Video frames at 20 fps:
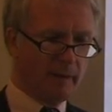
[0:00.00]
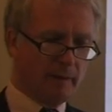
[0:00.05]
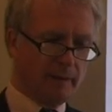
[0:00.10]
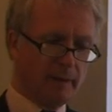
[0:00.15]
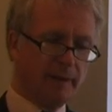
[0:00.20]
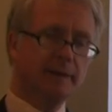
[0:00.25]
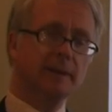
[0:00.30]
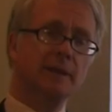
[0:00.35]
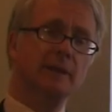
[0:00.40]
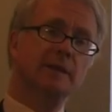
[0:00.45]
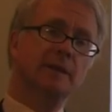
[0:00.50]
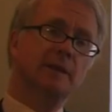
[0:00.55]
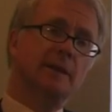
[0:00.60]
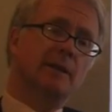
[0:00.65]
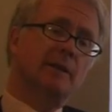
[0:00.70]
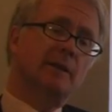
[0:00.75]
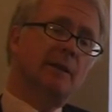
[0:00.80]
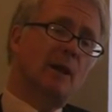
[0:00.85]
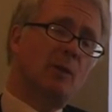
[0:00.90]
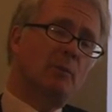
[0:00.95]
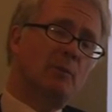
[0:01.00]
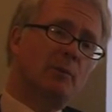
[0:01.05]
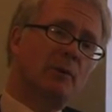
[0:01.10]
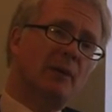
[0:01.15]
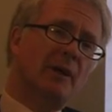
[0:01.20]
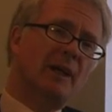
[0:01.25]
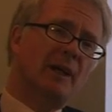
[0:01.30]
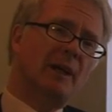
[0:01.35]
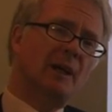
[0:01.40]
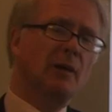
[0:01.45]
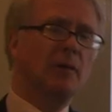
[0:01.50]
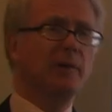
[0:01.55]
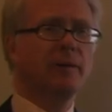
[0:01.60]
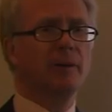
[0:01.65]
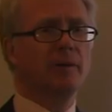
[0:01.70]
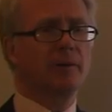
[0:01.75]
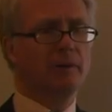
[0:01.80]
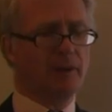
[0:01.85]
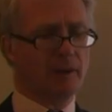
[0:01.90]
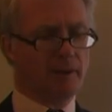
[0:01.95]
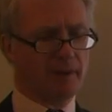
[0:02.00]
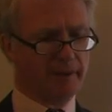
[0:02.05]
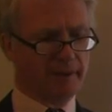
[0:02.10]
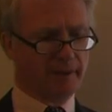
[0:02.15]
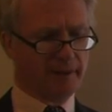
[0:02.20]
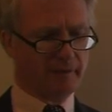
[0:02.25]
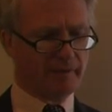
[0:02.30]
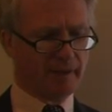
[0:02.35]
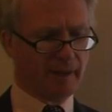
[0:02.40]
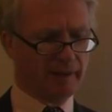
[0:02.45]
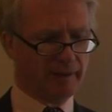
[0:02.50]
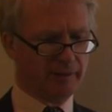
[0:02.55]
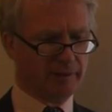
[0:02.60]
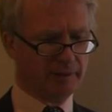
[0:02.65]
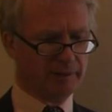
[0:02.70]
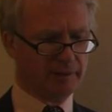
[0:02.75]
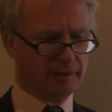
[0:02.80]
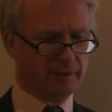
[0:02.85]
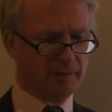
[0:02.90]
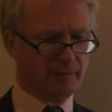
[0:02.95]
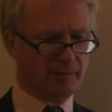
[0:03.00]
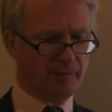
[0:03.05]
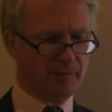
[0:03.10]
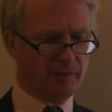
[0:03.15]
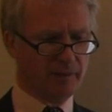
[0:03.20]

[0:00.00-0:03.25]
Let's consider our pre-colonial God and values.